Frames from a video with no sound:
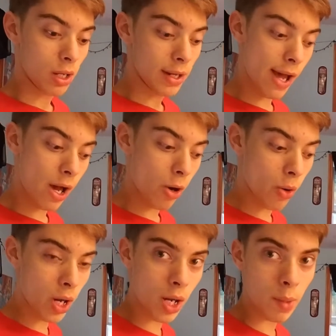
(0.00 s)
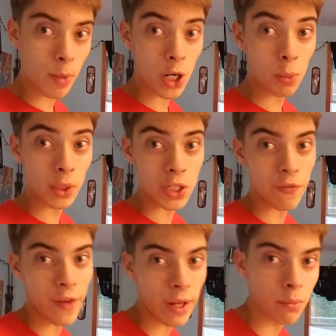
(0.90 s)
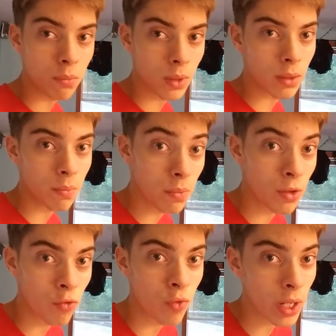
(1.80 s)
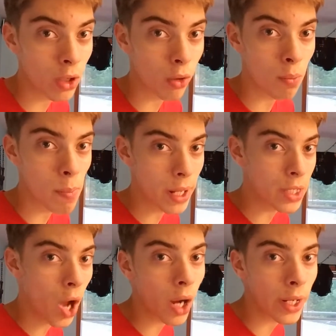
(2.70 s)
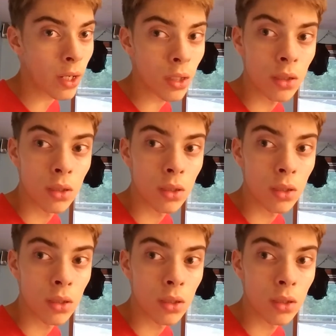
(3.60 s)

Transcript: now, Mario Plushy fan, the the real big talk here.